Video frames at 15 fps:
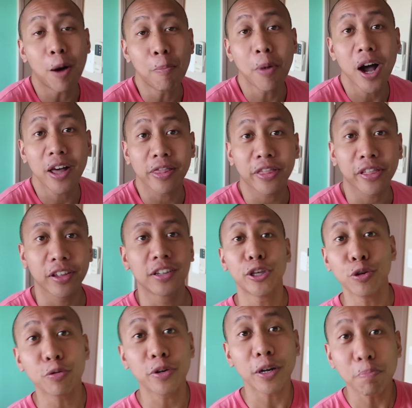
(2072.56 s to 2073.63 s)
a month.
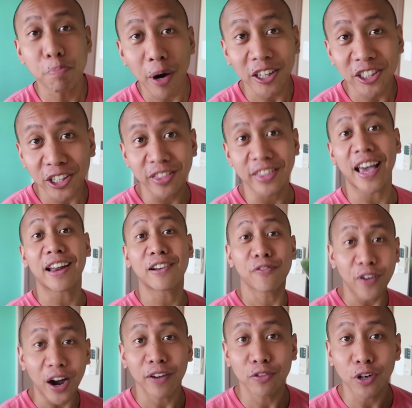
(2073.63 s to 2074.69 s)
You can budget
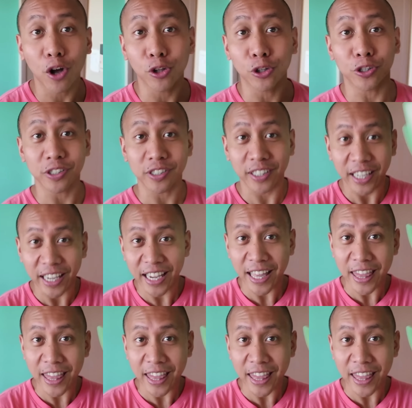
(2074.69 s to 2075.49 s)
that $5